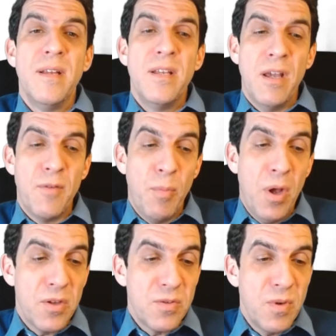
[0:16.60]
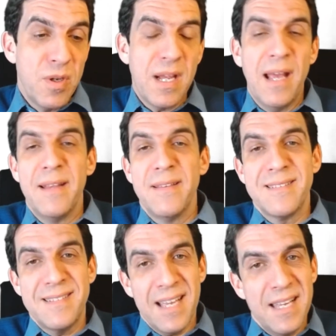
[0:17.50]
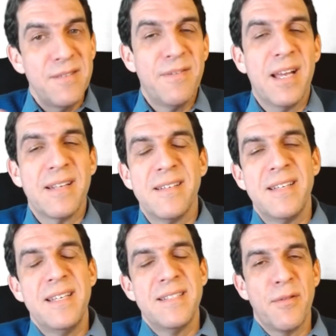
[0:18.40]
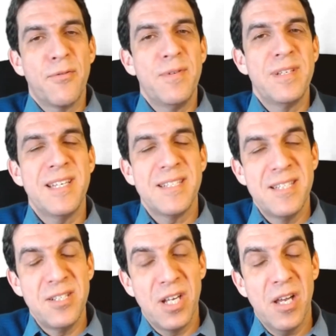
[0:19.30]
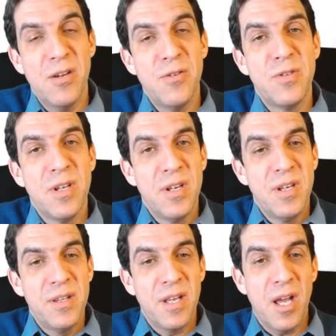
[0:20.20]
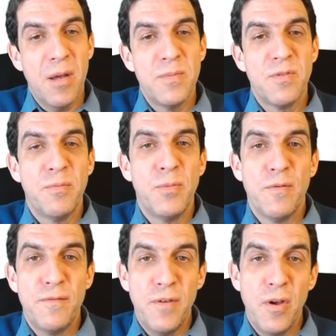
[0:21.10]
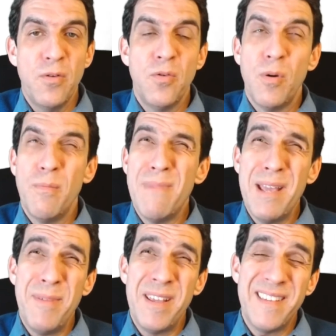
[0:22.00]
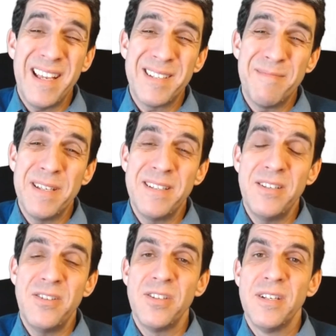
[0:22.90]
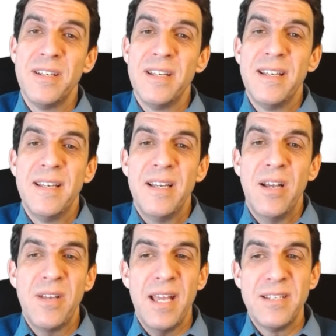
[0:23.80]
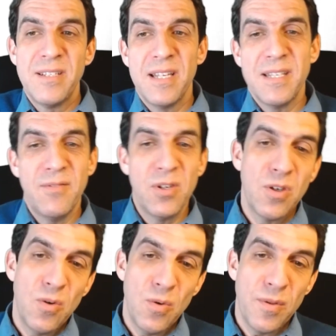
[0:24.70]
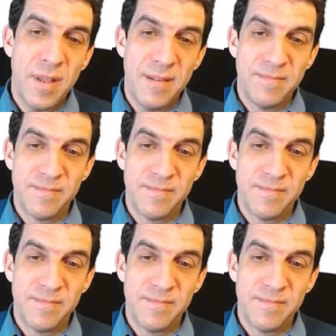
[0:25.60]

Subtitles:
You have a password, and the second factor is a 6-digit code that comes from your phone or maybe a text message. Okay, so let's have a look at Authy.